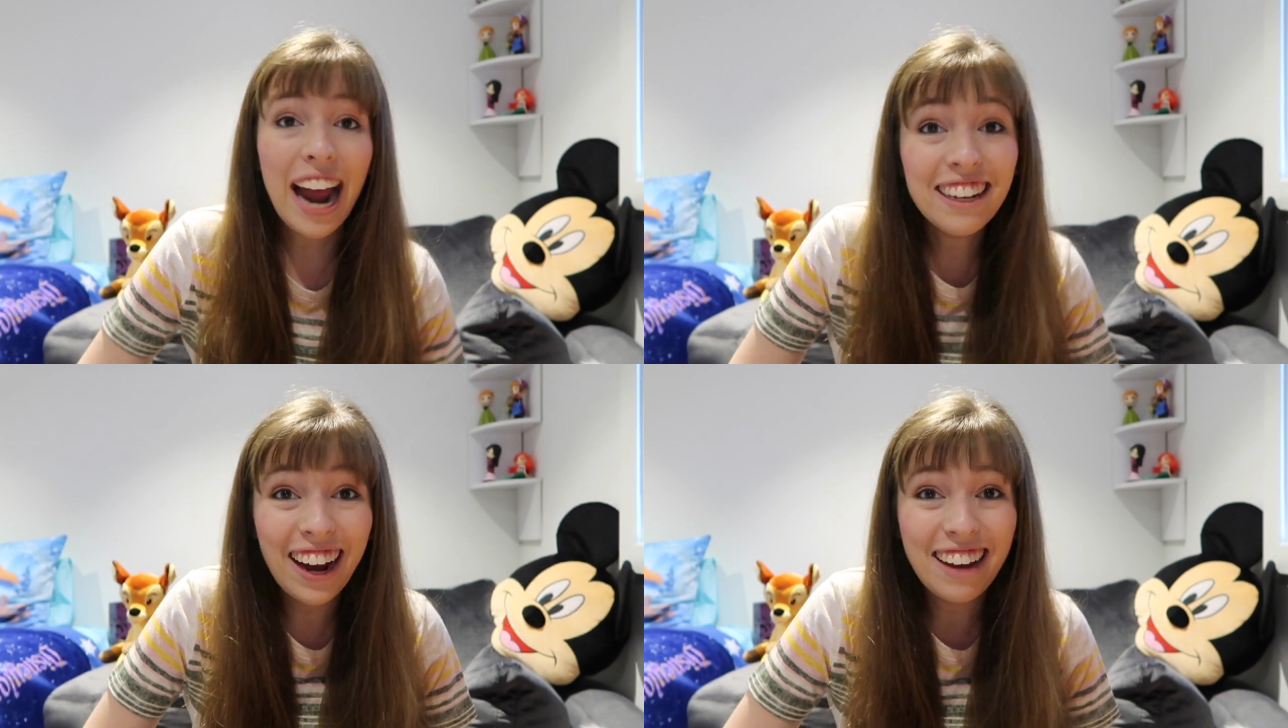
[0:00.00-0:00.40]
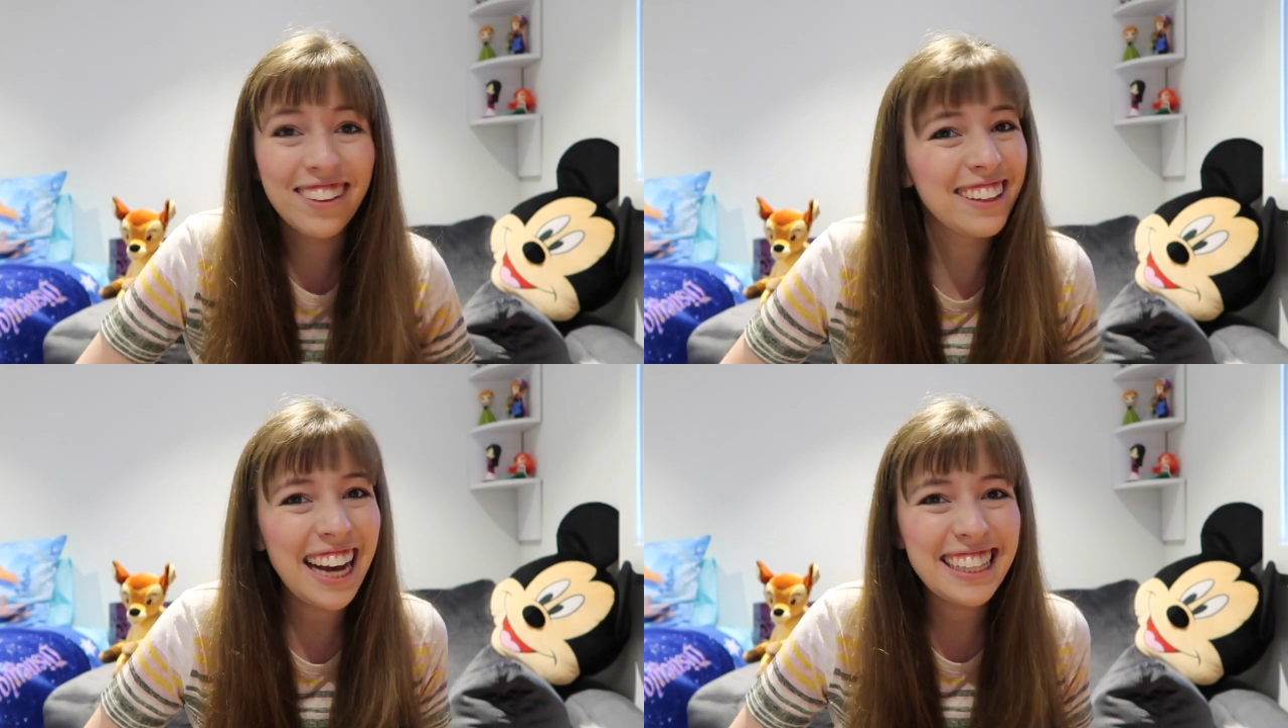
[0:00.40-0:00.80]
Anyway,
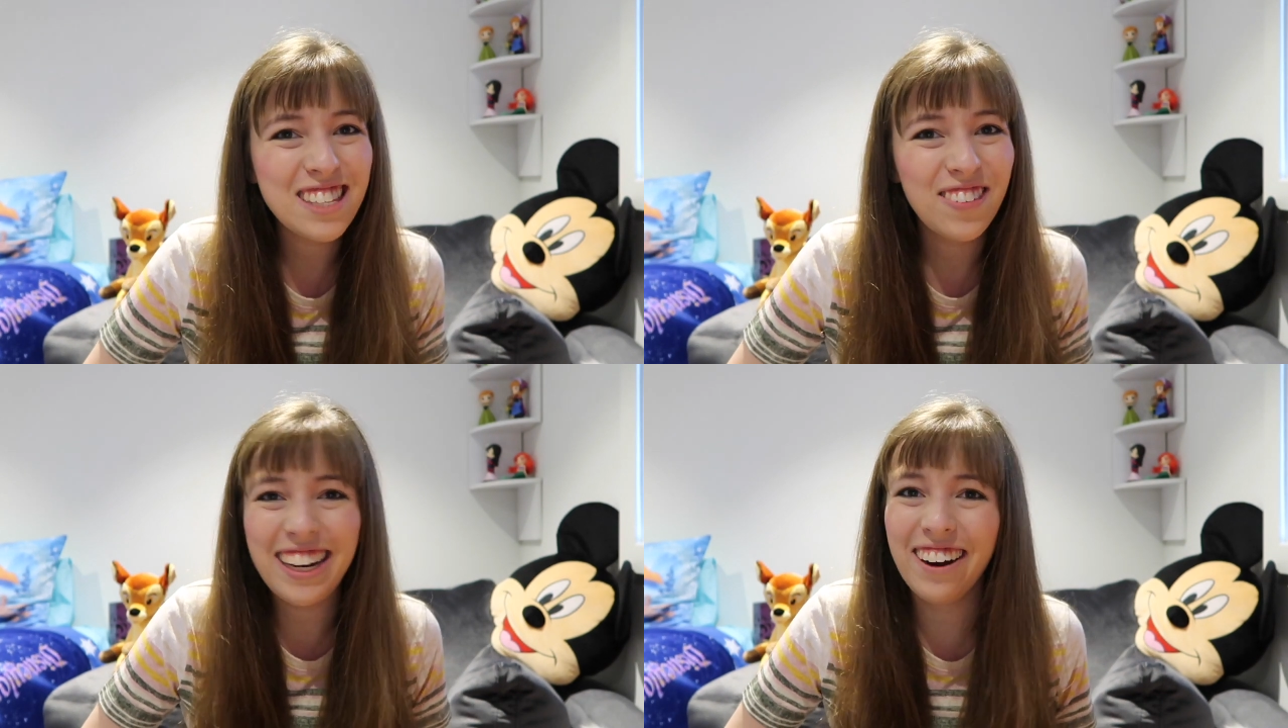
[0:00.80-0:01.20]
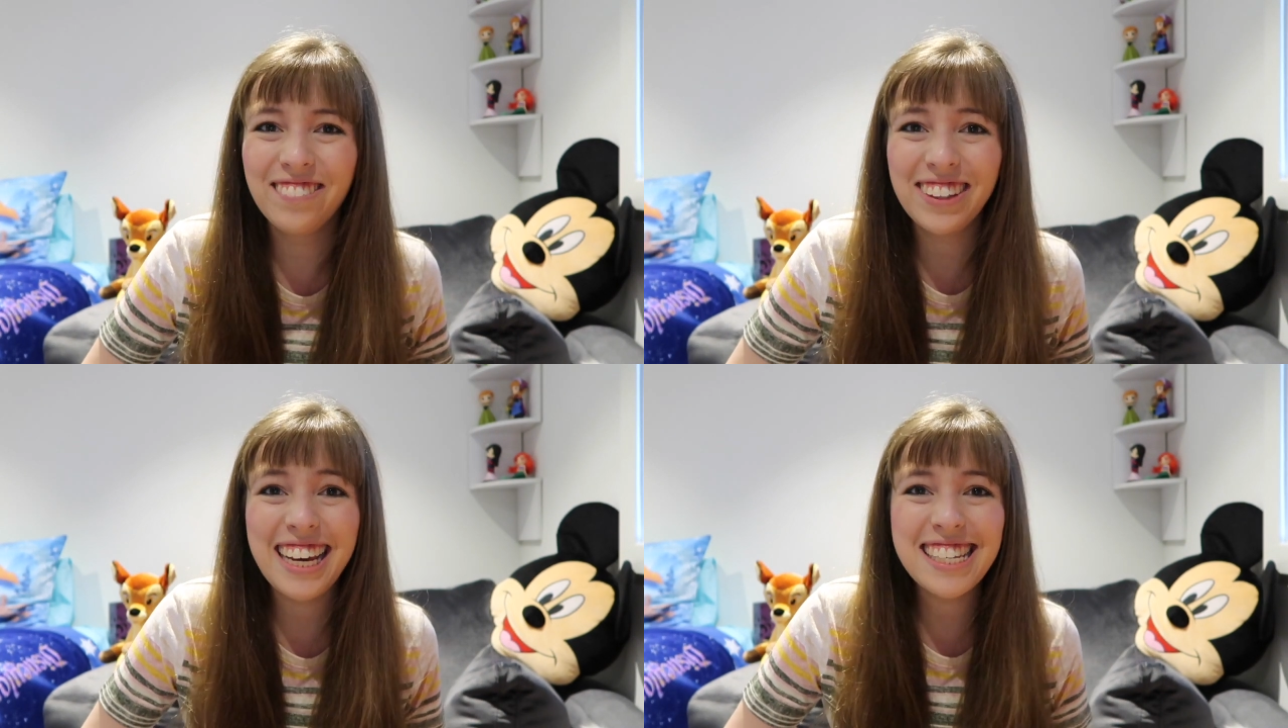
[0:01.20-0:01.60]
if you like this
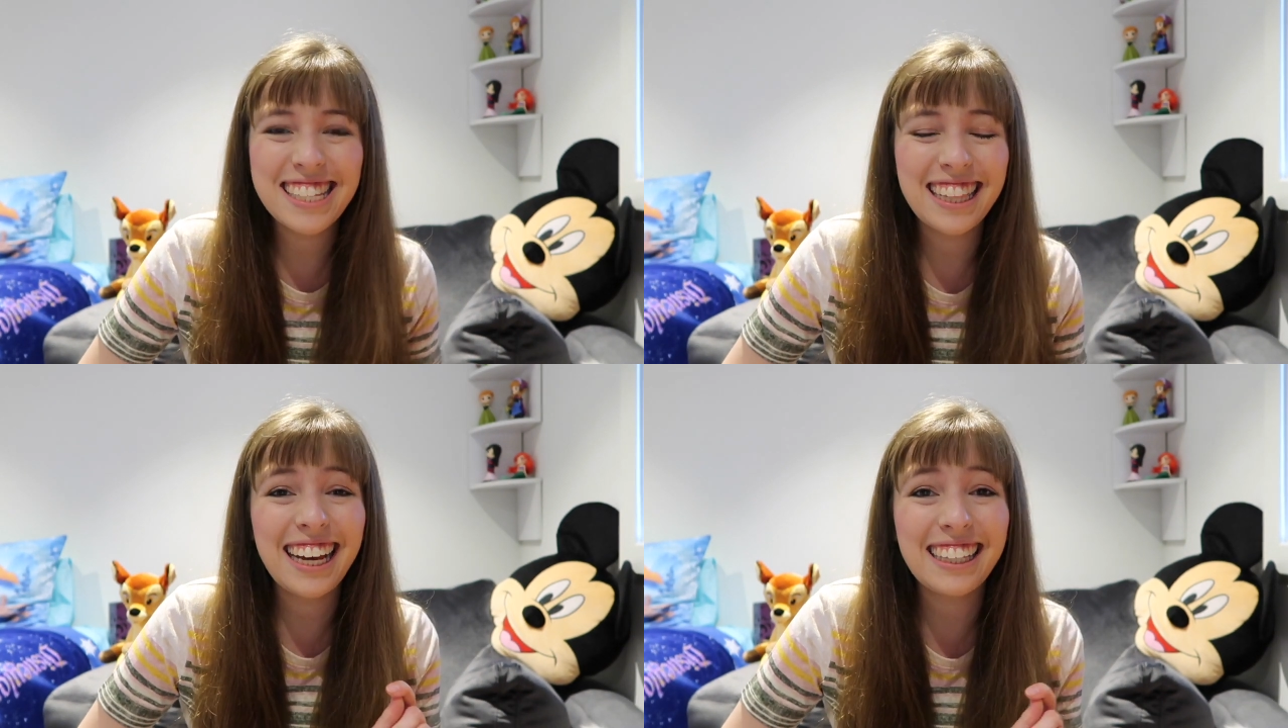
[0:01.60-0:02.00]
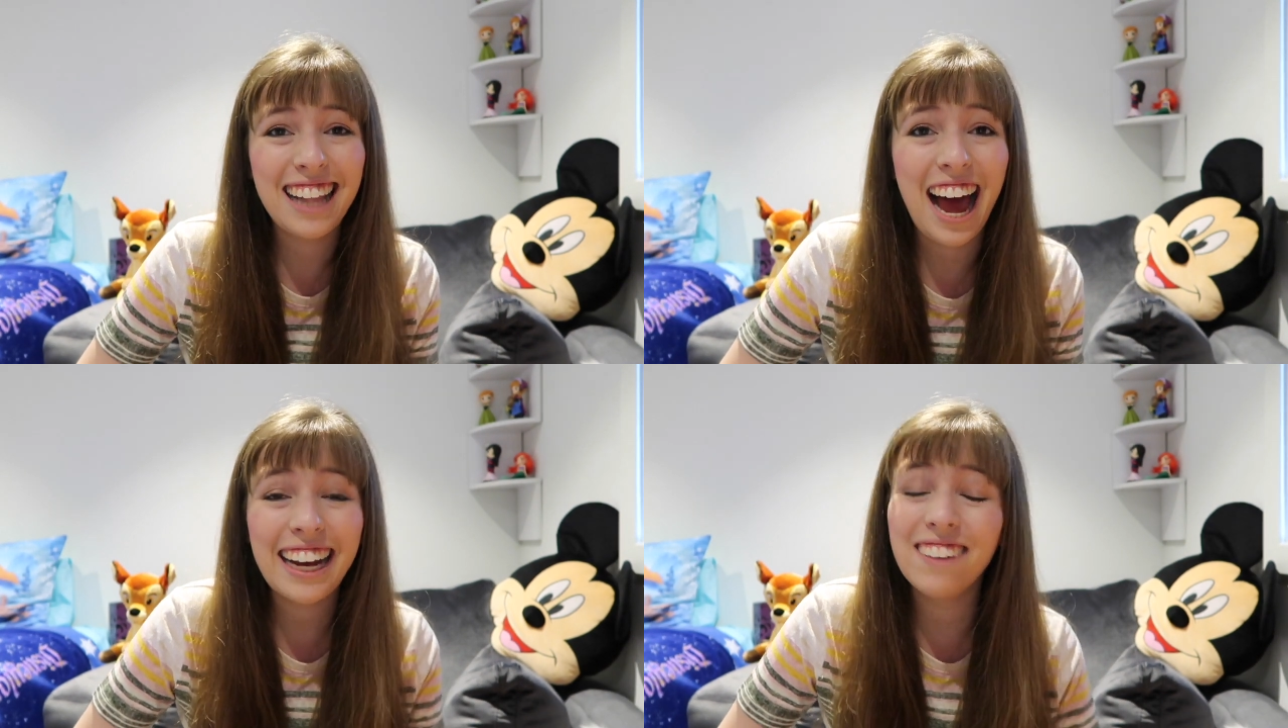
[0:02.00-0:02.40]
video, please click
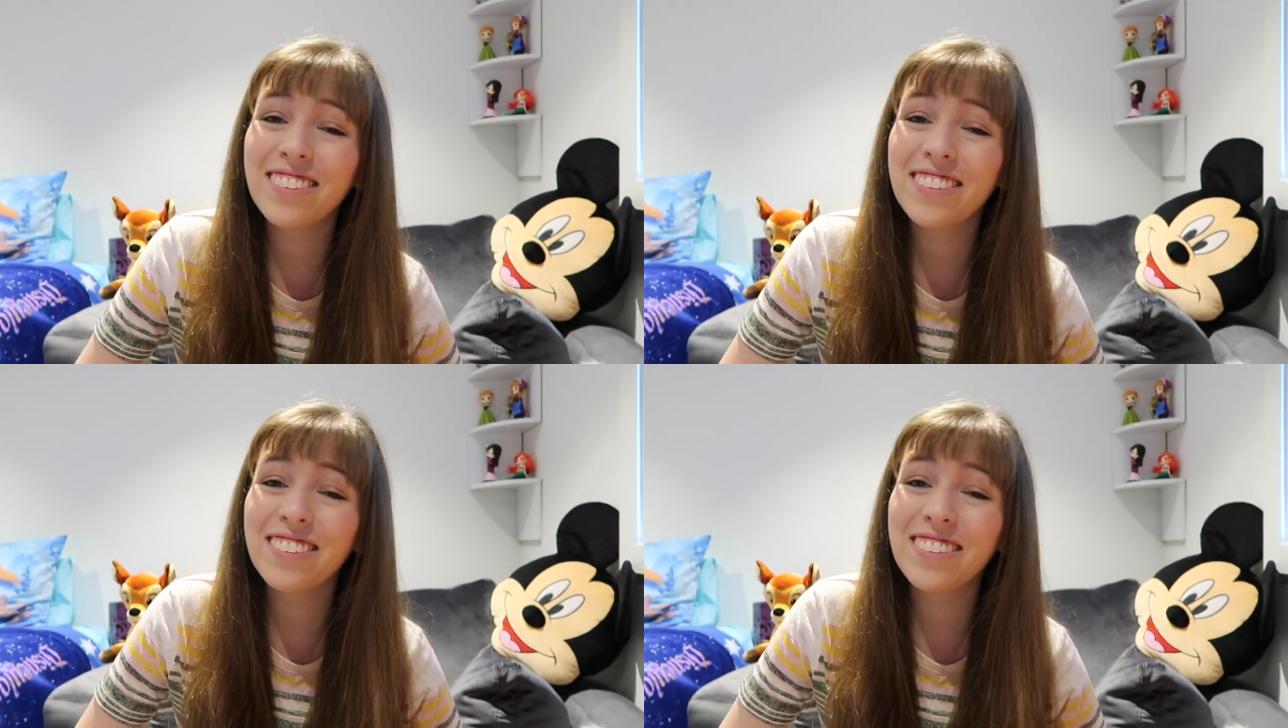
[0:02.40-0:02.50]
like